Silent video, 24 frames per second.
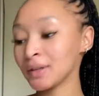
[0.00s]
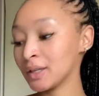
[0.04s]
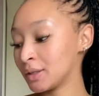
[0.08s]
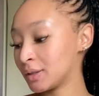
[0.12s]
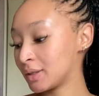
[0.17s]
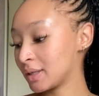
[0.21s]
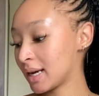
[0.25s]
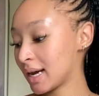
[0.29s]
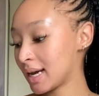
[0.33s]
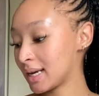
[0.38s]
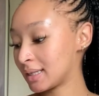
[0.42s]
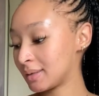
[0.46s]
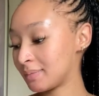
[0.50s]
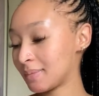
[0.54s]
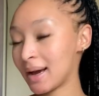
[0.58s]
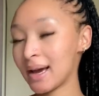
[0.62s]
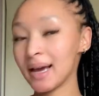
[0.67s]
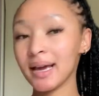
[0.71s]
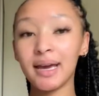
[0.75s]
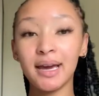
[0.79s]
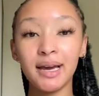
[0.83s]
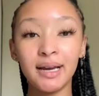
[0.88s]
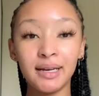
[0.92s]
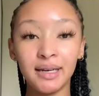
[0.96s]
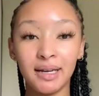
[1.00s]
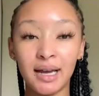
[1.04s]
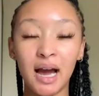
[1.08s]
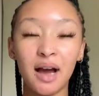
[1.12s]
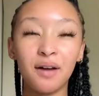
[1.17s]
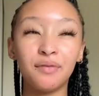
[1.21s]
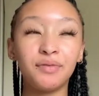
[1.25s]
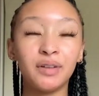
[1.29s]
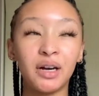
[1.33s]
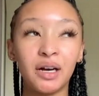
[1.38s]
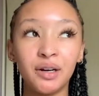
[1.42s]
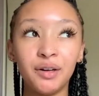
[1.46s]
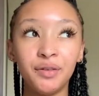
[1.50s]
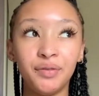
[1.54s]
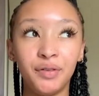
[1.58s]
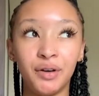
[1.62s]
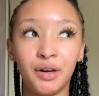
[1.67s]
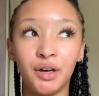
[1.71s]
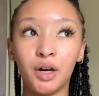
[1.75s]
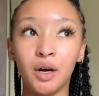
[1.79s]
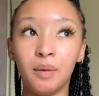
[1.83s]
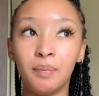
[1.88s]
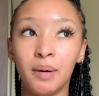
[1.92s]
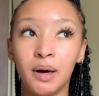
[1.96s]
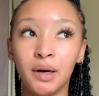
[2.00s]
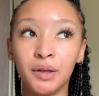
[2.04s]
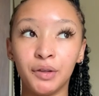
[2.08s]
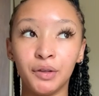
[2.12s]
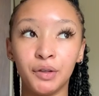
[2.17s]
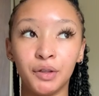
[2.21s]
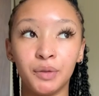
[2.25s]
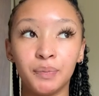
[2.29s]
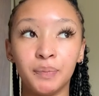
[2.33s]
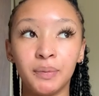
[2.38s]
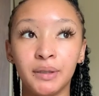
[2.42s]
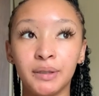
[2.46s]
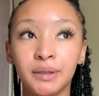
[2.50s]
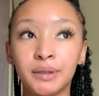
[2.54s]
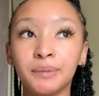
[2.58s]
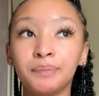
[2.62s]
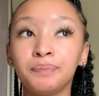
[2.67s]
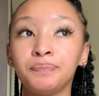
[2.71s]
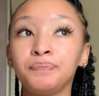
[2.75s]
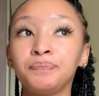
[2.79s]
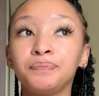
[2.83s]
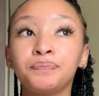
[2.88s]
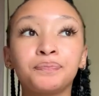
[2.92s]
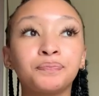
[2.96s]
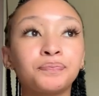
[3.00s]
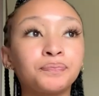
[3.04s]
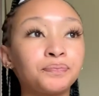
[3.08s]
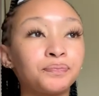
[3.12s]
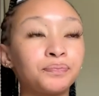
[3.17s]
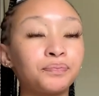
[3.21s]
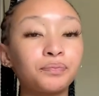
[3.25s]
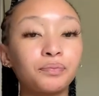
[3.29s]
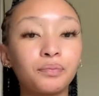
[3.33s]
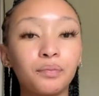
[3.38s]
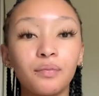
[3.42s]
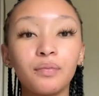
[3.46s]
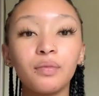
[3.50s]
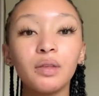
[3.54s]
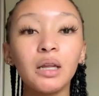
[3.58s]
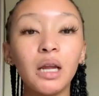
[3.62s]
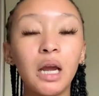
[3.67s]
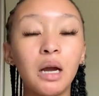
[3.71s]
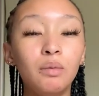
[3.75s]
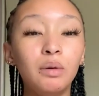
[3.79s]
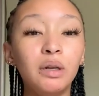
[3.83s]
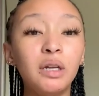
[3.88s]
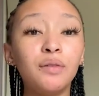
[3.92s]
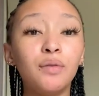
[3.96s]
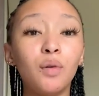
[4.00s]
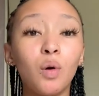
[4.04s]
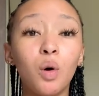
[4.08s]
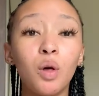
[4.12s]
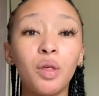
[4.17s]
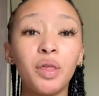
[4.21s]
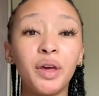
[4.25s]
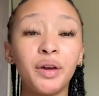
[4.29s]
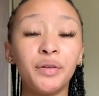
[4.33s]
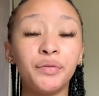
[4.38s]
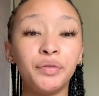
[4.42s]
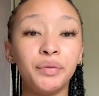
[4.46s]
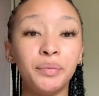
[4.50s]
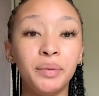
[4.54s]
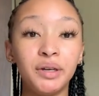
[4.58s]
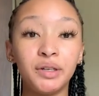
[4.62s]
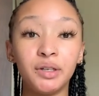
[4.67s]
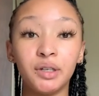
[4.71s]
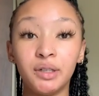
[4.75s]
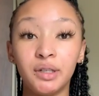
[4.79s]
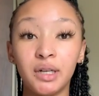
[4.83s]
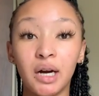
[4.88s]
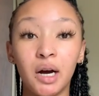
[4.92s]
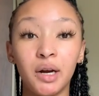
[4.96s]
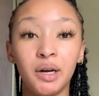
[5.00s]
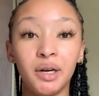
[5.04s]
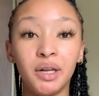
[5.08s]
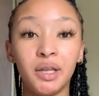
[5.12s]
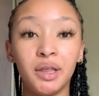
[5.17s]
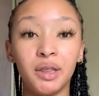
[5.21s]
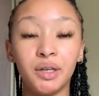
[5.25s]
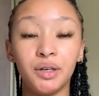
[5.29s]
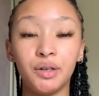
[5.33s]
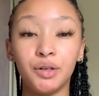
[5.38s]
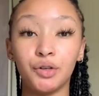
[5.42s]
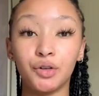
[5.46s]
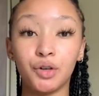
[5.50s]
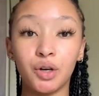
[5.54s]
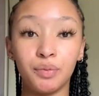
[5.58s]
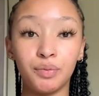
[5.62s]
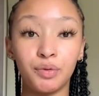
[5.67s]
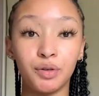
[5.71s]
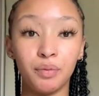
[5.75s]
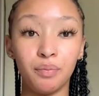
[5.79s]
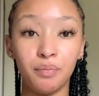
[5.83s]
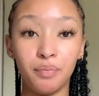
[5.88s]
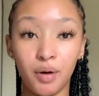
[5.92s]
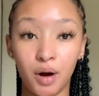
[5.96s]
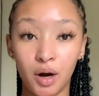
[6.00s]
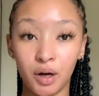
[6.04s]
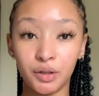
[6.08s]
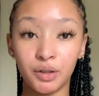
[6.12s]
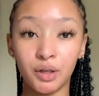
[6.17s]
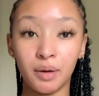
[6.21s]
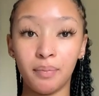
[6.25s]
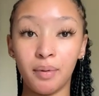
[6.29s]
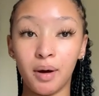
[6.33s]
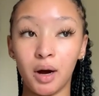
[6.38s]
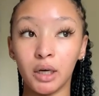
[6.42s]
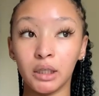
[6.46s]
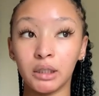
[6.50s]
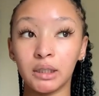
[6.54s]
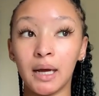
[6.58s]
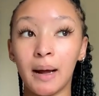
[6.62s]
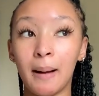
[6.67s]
So guys, My Hair, I've done a video about this, but I will leave all the information down in the description box about